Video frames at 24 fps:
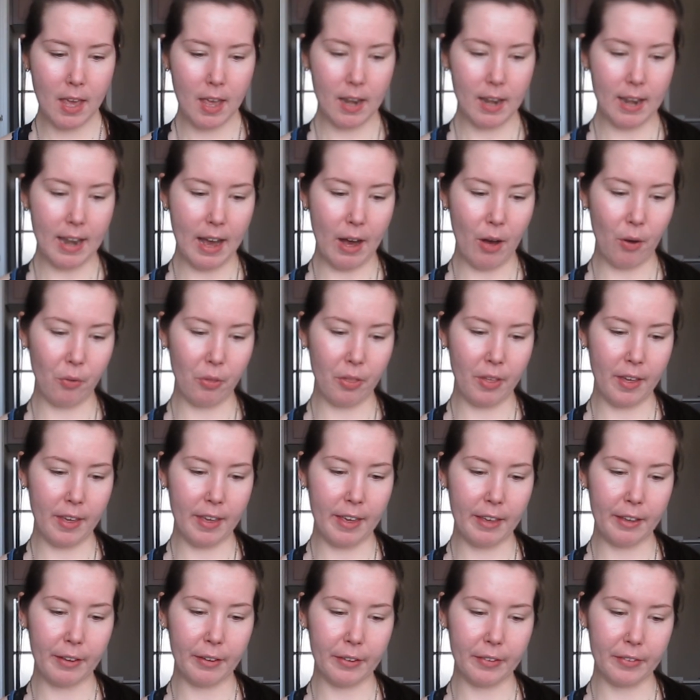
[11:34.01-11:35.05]
Now, the
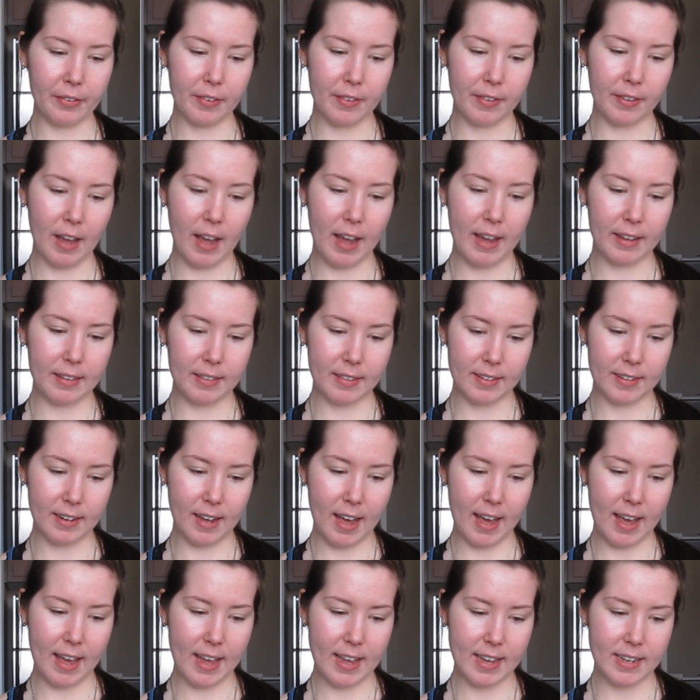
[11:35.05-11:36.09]
Hill's Science
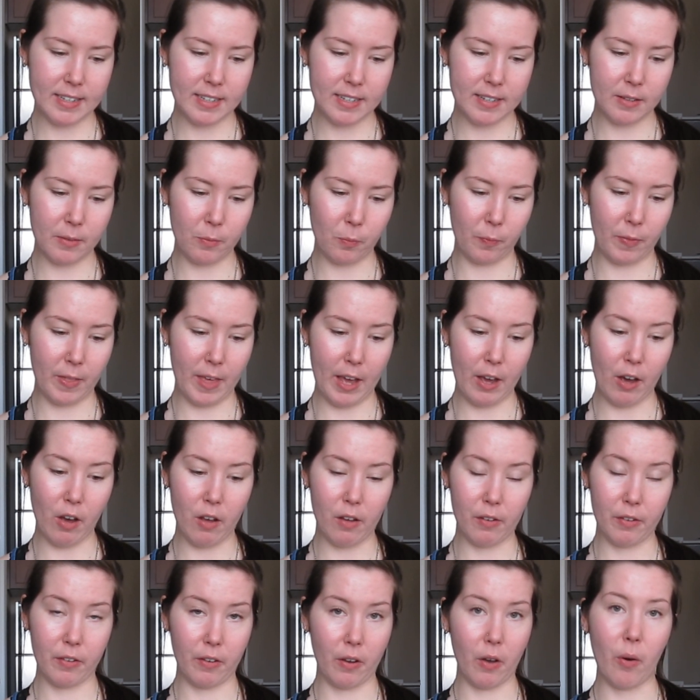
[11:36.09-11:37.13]
Diet, they
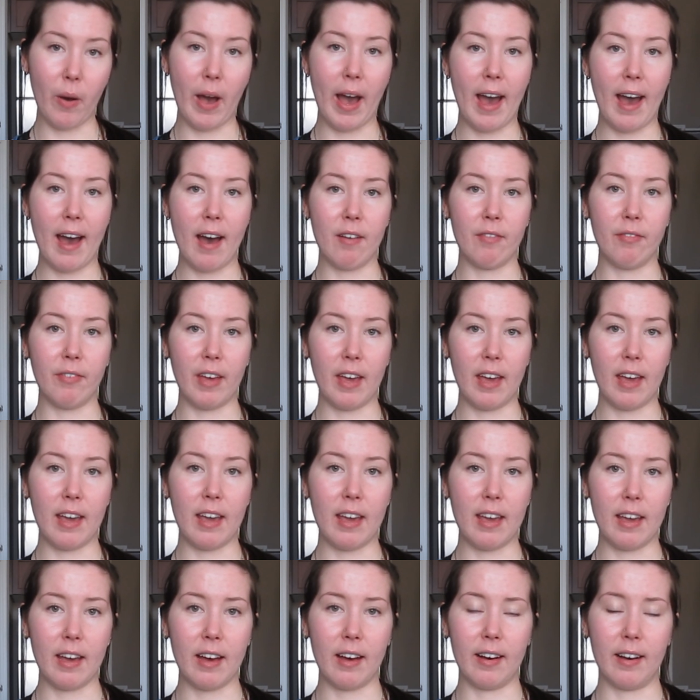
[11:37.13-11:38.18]
also have
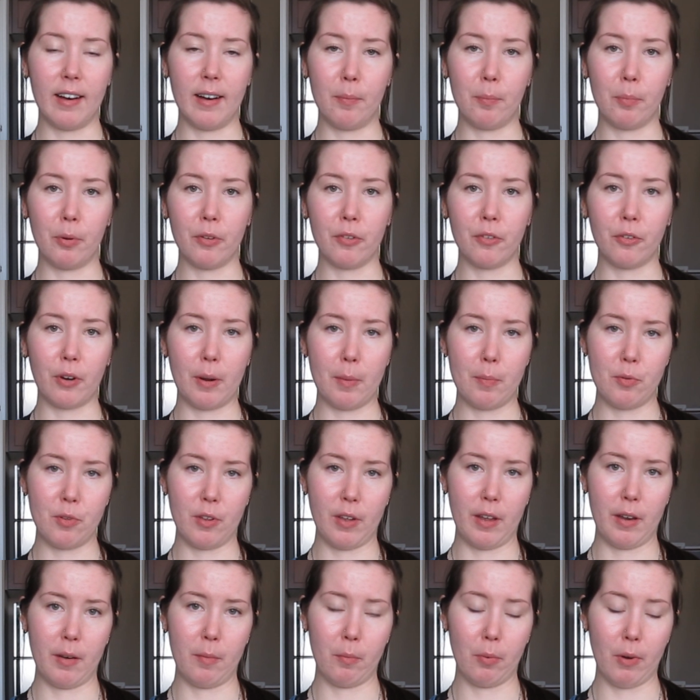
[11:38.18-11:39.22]
a
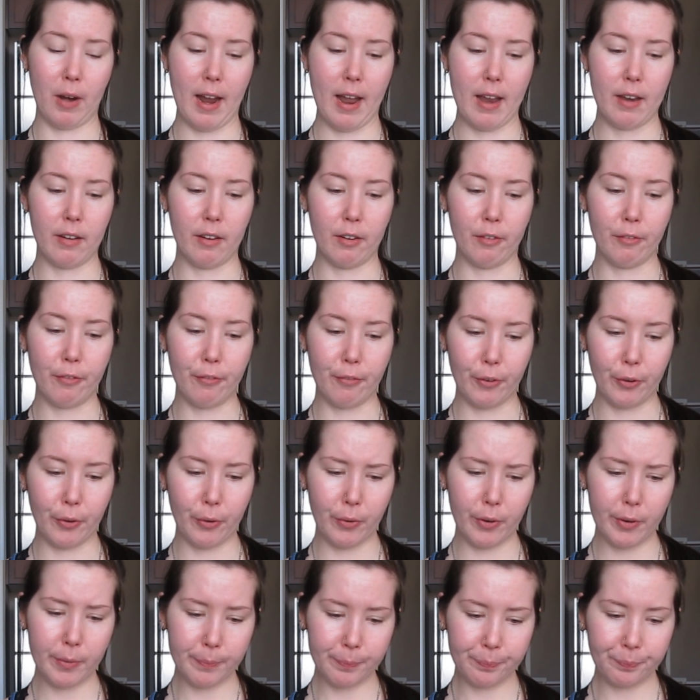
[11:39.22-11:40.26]
prescription brand of
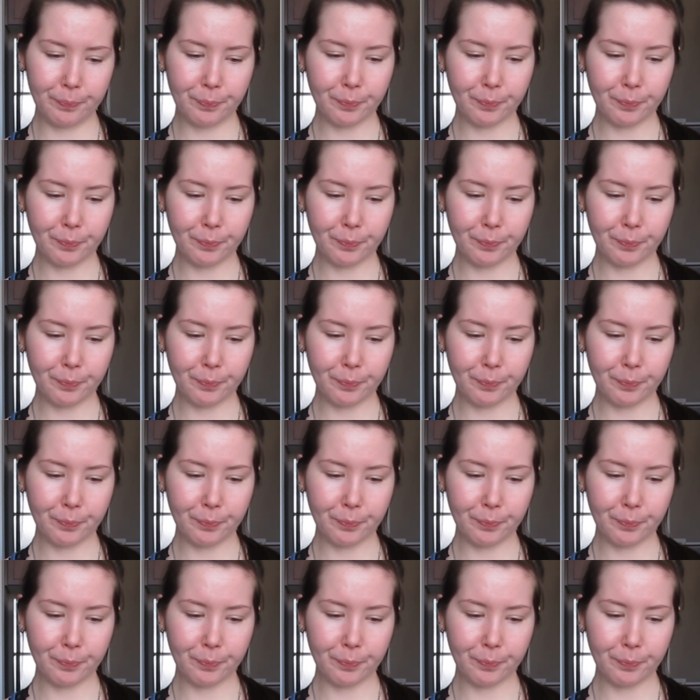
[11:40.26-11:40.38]
food.